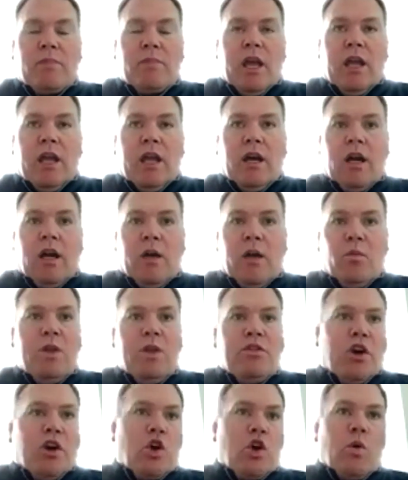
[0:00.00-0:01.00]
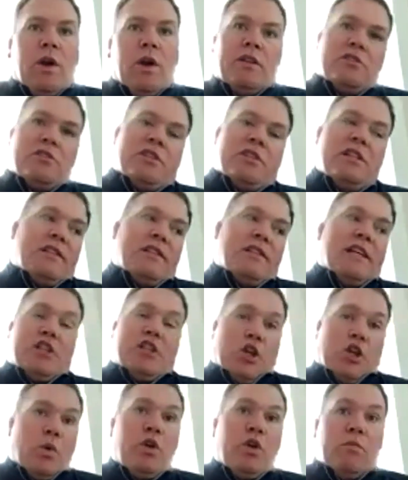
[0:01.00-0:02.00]
And we thought going into the season last
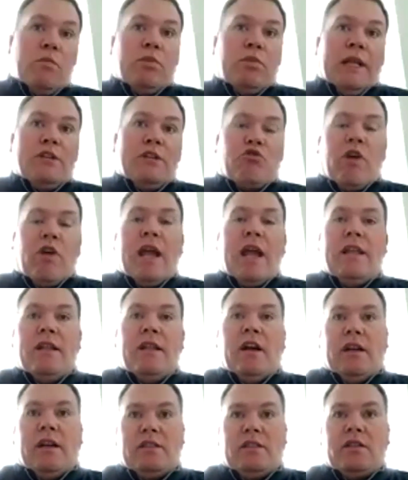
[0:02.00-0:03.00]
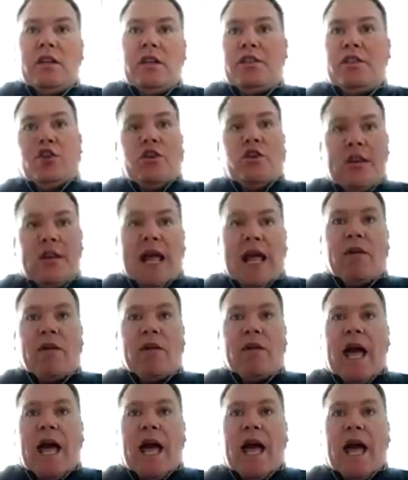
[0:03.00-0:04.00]
year, we could play Trey in there as the third down
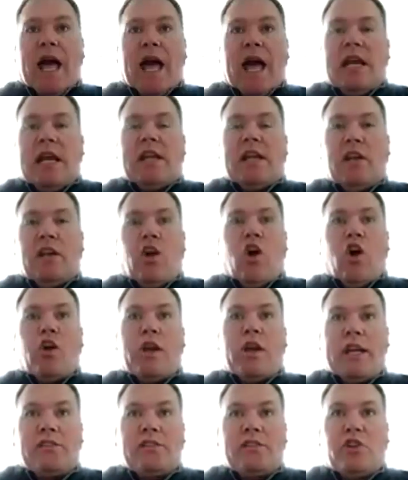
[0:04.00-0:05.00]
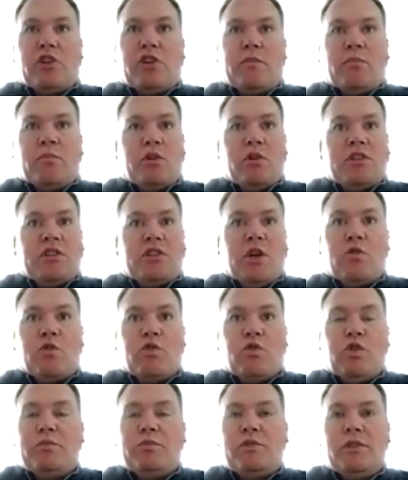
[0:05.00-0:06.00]
guy, as second and long against certain personnel
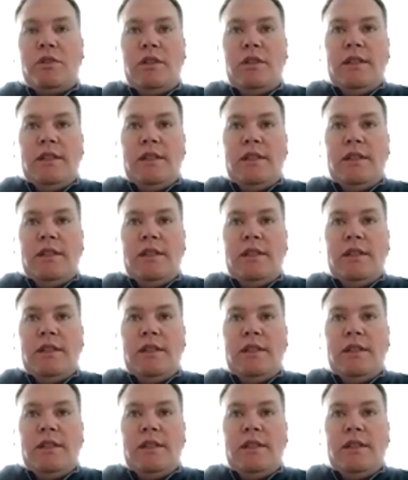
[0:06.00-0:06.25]
groups.